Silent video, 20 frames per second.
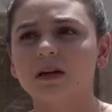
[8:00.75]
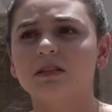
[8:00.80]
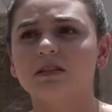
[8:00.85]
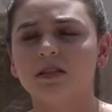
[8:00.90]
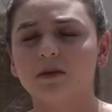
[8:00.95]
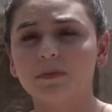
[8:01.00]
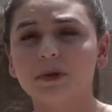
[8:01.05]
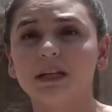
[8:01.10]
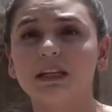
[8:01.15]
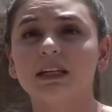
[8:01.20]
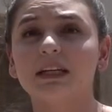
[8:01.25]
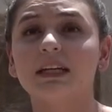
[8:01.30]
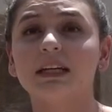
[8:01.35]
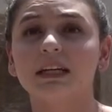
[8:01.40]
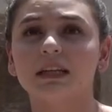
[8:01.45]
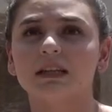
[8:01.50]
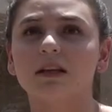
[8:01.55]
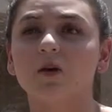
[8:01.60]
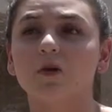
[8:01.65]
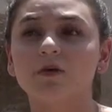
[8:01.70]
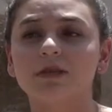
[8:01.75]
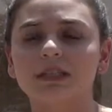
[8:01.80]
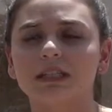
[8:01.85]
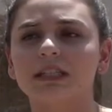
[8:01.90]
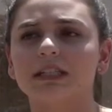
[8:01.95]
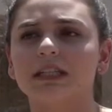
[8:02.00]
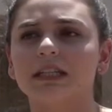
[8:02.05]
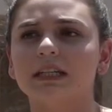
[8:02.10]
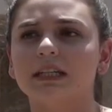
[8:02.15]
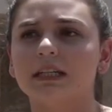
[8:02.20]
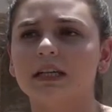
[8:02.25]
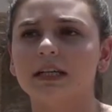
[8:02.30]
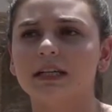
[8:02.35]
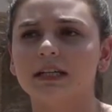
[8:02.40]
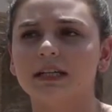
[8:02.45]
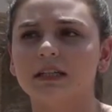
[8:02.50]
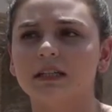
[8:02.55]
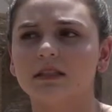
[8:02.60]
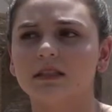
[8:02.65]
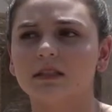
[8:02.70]
Typically, OCD
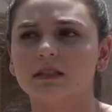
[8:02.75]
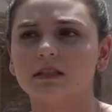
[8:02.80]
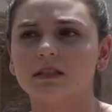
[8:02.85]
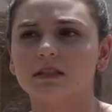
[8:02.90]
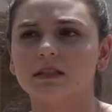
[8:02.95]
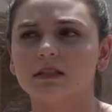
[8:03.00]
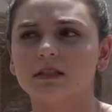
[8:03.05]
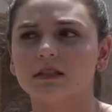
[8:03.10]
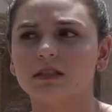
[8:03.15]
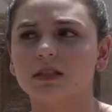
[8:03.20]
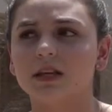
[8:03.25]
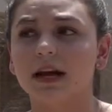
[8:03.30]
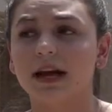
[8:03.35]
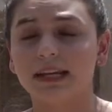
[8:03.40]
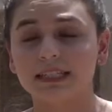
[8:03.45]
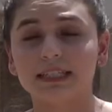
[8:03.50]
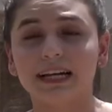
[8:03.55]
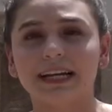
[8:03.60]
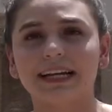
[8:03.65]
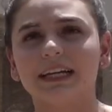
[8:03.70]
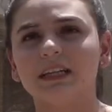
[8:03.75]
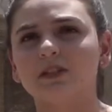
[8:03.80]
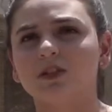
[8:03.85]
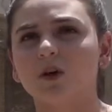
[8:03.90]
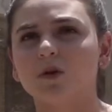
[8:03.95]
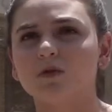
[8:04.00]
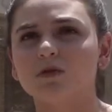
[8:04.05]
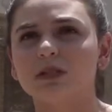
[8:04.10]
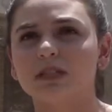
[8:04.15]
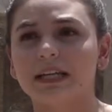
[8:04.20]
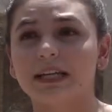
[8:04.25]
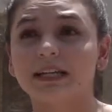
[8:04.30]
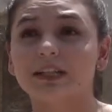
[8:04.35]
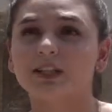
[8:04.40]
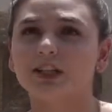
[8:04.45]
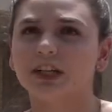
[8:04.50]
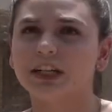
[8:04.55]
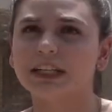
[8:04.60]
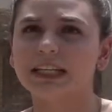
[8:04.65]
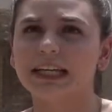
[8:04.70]
is diagnosed at
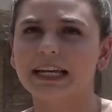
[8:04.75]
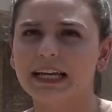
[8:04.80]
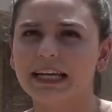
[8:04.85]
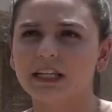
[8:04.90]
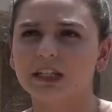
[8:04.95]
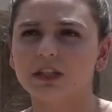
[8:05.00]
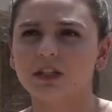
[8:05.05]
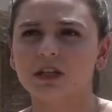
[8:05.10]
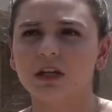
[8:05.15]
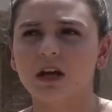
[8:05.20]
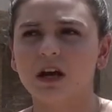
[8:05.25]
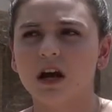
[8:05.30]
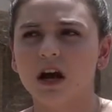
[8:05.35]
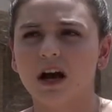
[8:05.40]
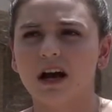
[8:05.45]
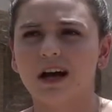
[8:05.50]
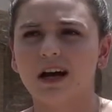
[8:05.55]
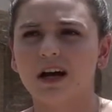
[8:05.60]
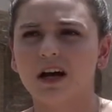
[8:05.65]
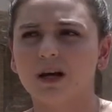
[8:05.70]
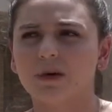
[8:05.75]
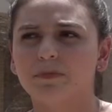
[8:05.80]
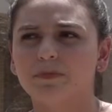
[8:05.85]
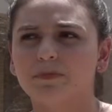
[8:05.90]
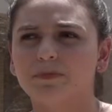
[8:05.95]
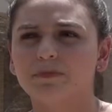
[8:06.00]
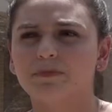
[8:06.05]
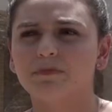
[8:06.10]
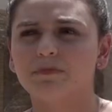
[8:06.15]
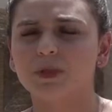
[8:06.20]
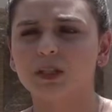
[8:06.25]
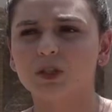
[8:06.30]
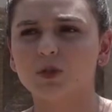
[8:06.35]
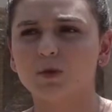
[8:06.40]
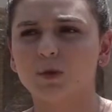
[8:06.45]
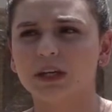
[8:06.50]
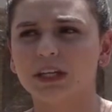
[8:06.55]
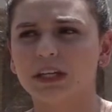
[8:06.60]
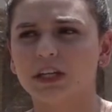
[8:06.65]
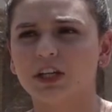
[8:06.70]
an early age,
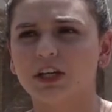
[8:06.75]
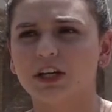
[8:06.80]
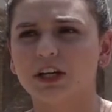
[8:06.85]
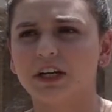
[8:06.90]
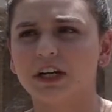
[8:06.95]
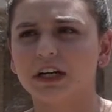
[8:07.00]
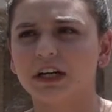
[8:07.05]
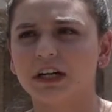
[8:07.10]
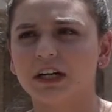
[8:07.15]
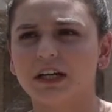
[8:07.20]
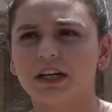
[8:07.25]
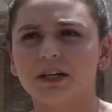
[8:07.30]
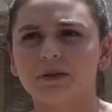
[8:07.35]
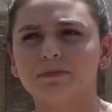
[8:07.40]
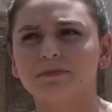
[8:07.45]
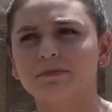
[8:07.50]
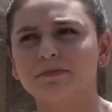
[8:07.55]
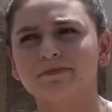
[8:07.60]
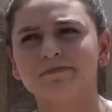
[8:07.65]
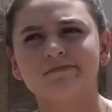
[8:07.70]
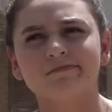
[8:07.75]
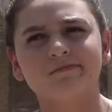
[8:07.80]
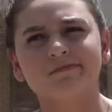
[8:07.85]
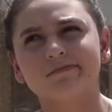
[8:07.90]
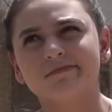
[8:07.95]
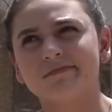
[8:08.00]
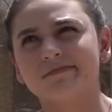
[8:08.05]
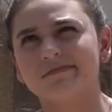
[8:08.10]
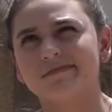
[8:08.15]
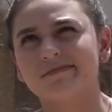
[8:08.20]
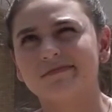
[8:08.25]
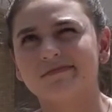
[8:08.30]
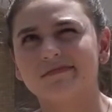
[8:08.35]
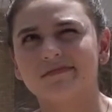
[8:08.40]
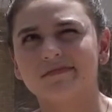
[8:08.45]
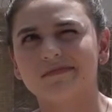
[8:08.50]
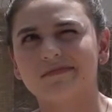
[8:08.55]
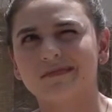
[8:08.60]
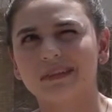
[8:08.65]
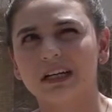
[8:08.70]
between year
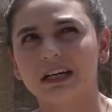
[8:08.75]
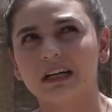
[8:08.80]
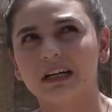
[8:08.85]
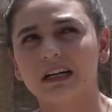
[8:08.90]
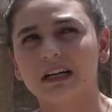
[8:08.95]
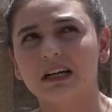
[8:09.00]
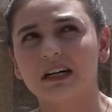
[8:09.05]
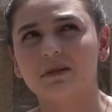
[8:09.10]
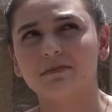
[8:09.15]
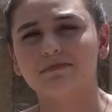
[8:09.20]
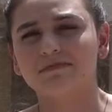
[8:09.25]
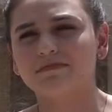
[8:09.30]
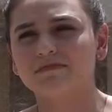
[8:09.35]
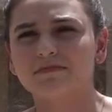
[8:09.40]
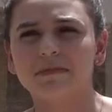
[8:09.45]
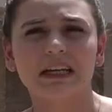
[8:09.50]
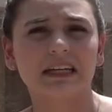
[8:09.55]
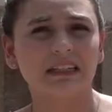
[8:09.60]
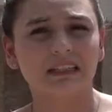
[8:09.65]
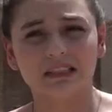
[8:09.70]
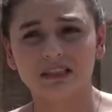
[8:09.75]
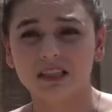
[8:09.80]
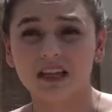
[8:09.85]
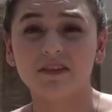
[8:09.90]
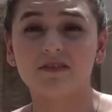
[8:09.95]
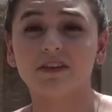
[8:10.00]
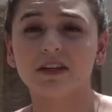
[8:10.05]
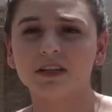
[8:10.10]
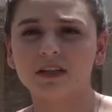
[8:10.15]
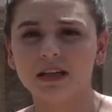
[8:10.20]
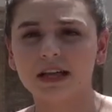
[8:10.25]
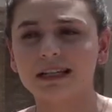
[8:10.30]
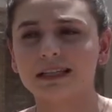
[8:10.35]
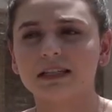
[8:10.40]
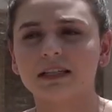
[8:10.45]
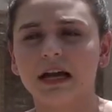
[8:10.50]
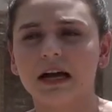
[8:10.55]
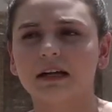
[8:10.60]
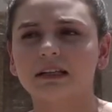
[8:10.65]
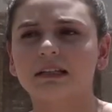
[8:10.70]
like 7
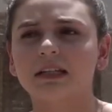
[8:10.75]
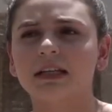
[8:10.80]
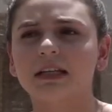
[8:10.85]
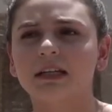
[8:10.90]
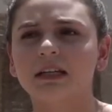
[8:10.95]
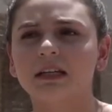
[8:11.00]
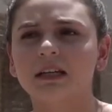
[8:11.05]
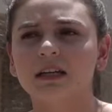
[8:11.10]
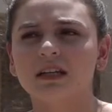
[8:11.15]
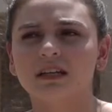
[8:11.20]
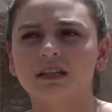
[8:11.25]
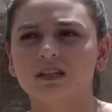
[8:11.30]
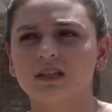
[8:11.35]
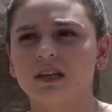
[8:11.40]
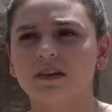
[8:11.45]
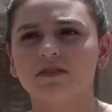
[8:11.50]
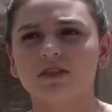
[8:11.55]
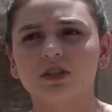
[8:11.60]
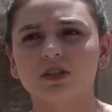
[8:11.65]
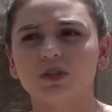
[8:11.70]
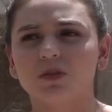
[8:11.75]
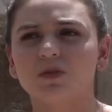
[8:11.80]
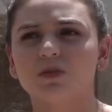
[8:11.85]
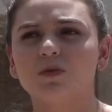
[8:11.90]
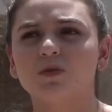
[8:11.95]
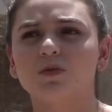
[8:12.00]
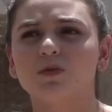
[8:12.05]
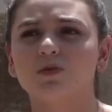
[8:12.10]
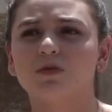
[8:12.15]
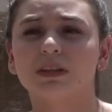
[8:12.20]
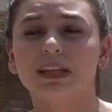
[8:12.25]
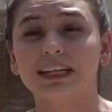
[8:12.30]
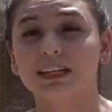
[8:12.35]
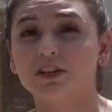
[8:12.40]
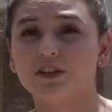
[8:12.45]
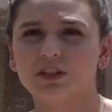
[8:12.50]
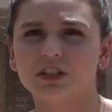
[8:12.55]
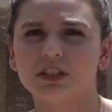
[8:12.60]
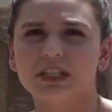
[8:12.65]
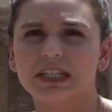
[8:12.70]
as Callie, 7 to
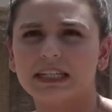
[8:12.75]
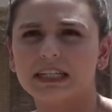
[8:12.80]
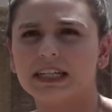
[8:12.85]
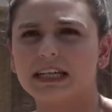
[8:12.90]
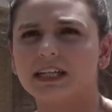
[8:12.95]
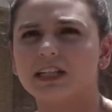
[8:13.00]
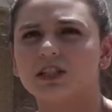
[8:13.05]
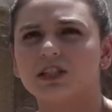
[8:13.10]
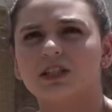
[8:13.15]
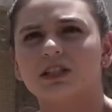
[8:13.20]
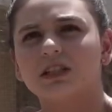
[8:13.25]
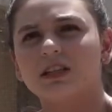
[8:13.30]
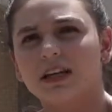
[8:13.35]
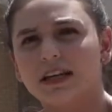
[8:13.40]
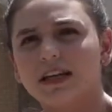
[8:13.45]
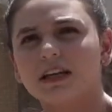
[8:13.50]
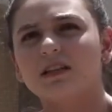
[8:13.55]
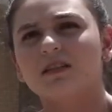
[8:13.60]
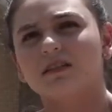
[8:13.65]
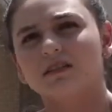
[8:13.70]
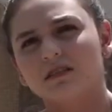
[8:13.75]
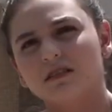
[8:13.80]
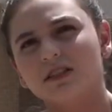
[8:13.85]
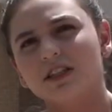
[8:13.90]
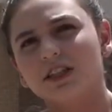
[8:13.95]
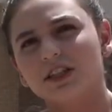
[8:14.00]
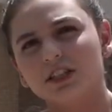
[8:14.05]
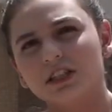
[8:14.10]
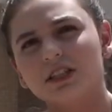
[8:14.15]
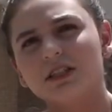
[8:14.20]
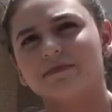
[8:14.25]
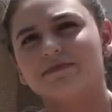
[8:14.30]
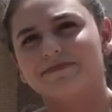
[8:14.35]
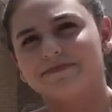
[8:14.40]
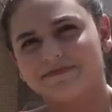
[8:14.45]
like your teenage years.